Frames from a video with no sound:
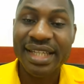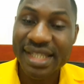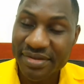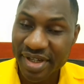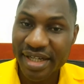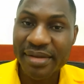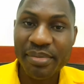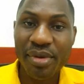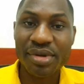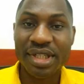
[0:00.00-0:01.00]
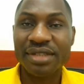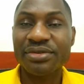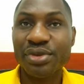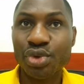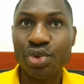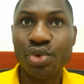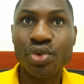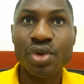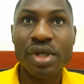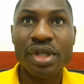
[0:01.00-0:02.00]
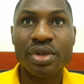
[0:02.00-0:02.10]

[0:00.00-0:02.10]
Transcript: It's very important for you